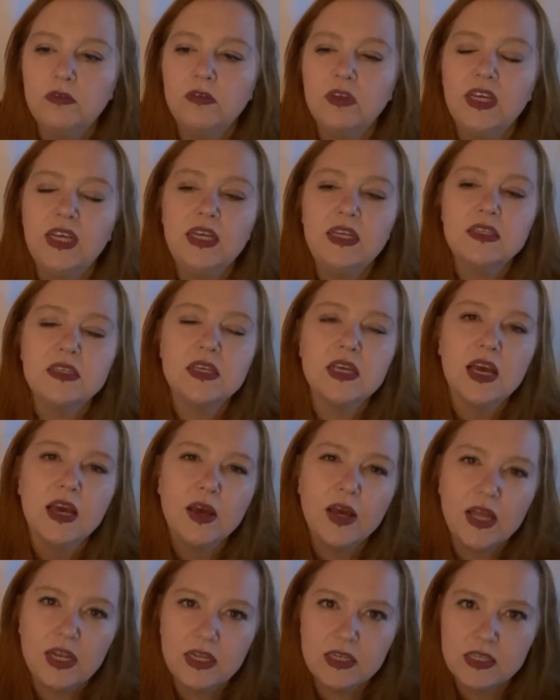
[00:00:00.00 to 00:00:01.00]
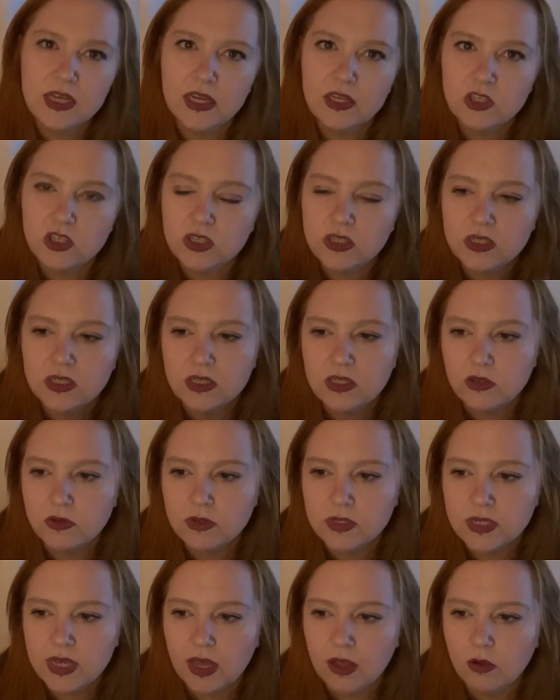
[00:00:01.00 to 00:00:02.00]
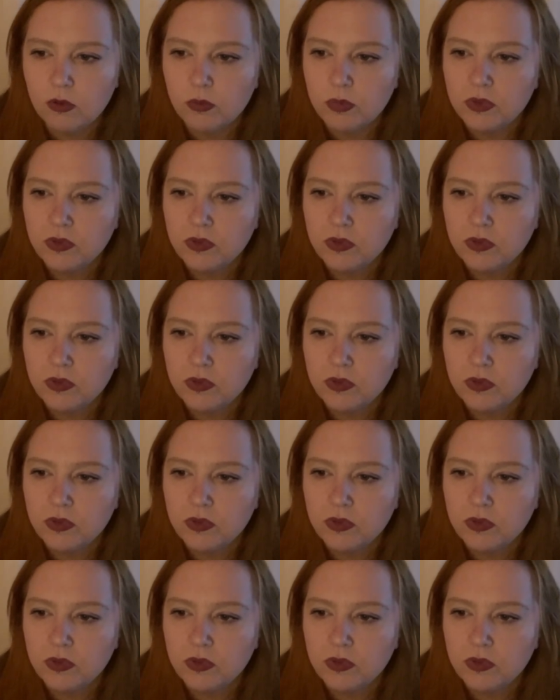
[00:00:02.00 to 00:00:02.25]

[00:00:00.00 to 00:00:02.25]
Easing out any tensions in your scalp.